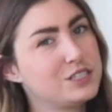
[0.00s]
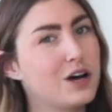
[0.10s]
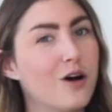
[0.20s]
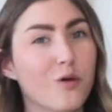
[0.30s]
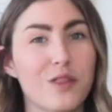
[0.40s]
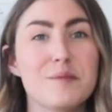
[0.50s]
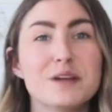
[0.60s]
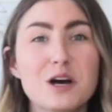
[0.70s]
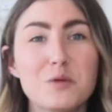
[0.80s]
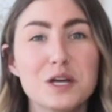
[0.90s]
So let
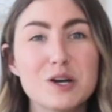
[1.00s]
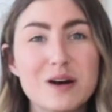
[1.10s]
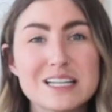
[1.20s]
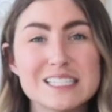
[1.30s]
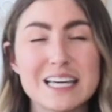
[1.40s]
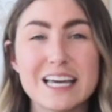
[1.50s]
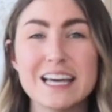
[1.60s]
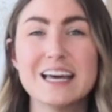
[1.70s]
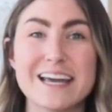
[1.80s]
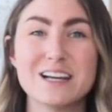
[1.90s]
me know what you want to see,
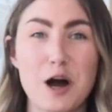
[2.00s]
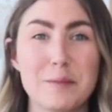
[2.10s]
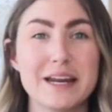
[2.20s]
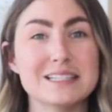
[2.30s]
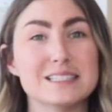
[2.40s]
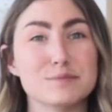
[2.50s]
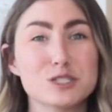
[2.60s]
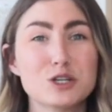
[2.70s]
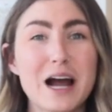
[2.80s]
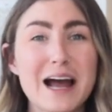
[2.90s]
like, comment, and
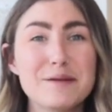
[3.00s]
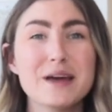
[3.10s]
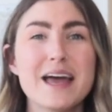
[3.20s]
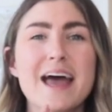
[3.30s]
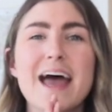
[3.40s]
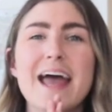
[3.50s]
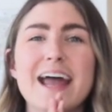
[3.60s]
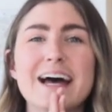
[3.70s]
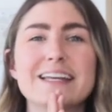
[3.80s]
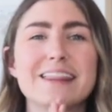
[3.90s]
subscribe,
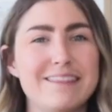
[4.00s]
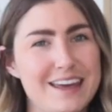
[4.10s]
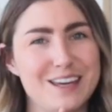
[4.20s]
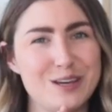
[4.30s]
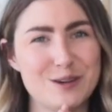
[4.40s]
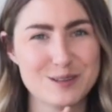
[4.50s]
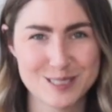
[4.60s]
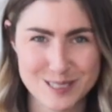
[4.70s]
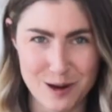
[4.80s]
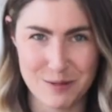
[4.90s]
and thank you
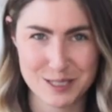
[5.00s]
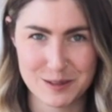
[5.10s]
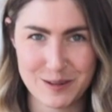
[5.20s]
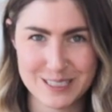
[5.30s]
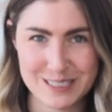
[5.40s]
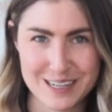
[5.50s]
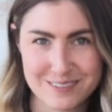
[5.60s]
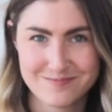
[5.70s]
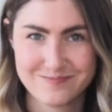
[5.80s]
so much for watching.